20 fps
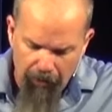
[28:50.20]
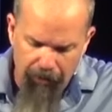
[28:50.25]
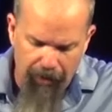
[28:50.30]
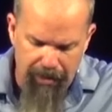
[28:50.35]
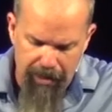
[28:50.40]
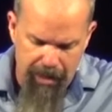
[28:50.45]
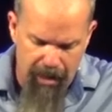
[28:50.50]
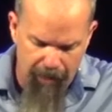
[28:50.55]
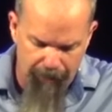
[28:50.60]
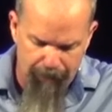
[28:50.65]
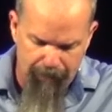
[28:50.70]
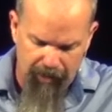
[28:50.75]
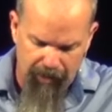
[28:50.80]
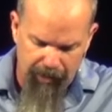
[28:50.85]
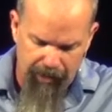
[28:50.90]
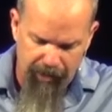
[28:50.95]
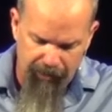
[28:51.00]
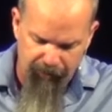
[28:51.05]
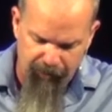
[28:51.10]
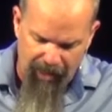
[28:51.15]
than the
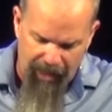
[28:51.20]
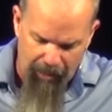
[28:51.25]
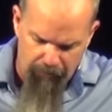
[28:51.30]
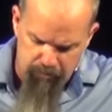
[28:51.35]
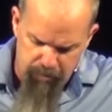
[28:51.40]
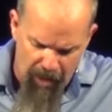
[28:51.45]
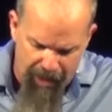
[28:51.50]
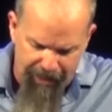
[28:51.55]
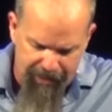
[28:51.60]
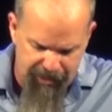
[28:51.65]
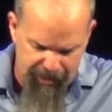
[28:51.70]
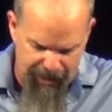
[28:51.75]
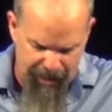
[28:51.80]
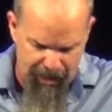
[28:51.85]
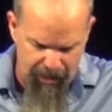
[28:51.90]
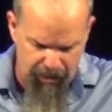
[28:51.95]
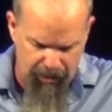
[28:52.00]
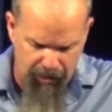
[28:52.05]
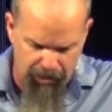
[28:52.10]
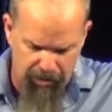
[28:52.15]
unbelief. That I raise a
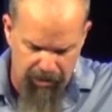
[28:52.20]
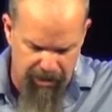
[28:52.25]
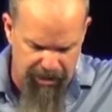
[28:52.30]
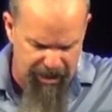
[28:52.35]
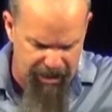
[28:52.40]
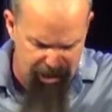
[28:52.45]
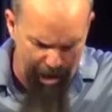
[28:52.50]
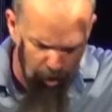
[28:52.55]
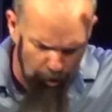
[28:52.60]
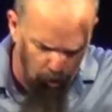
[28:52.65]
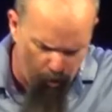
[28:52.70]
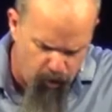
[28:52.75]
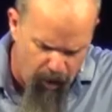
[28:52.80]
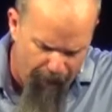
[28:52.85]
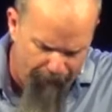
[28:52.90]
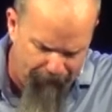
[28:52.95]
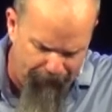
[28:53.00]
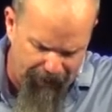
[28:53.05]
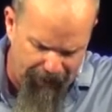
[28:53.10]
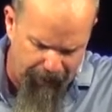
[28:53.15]
hallelujah that no
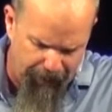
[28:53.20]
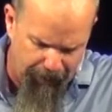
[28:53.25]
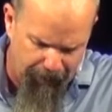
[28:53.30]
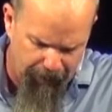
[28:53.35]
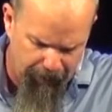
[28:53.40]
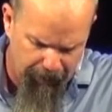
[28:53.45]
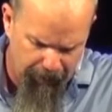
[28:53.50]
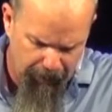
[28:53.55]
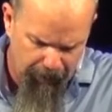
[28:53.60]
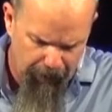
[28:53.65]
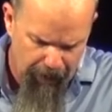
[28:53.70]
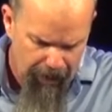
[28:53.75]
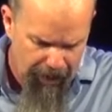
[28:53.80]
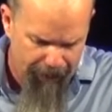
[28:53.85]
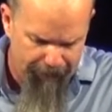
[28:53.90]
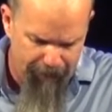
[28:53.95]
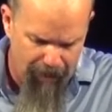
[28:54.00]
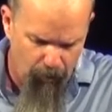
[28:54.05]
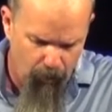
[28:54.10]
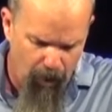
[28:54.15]
weapon,
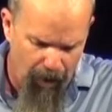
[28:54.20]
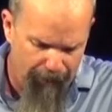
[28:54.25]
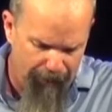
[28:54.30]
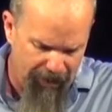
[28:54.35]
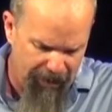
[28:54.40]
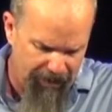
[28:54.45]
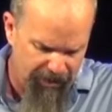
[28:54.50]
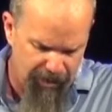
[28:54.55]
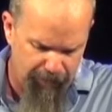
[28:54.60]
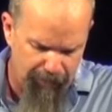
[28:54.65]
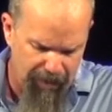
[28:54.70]
that my weapon is a